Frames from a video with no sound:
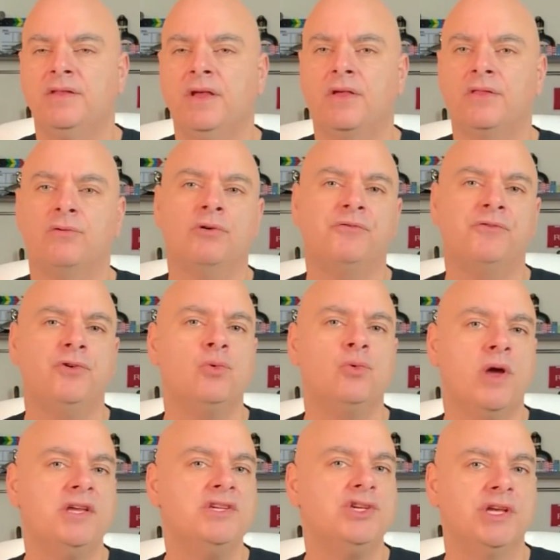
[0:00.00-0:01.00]
Now, there are a few
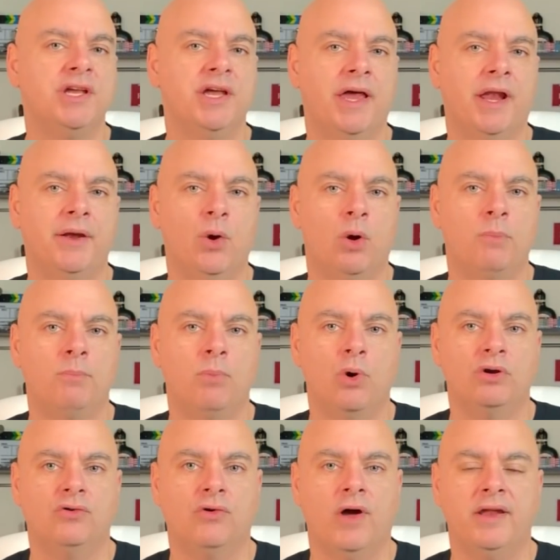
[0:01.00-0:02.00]
ways you can get an
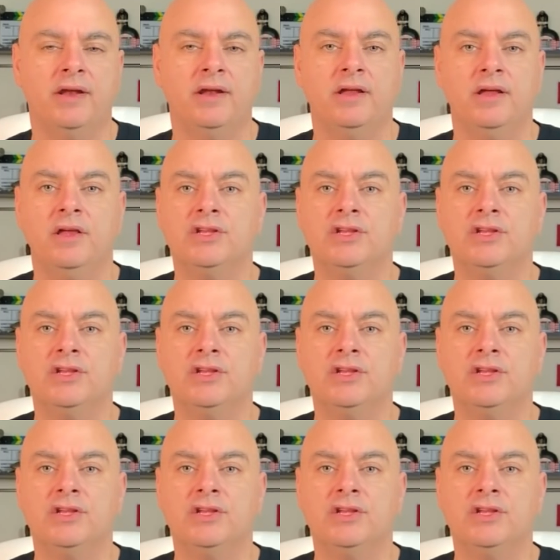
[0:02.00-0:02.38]
onboard credit.